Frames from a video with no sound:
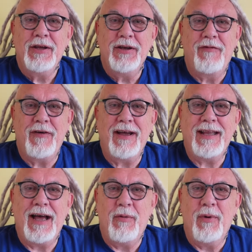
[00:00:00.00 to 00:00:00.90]
you'll
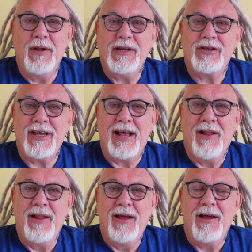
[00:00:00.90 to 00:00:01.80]
find out what they
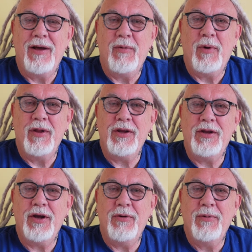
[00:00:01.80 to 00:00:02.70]
sell and what they
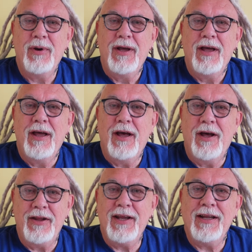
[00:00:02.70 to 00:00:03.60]
do
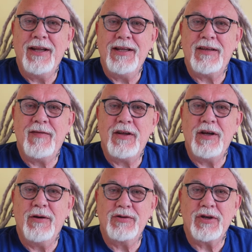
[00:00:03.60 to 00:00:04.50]
at the end of this
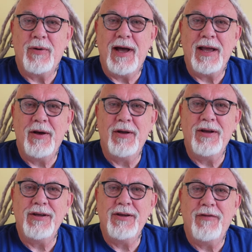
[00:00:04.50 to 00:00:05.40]
video. So hang
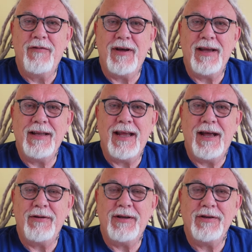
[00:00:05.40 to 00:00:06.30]
on and you'll find
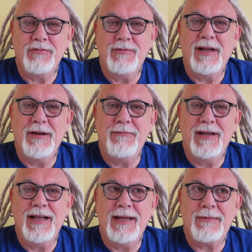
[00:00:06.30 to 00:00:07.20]
out. It's really,
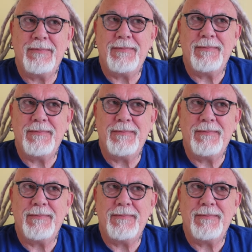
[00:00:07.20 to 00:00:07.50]
really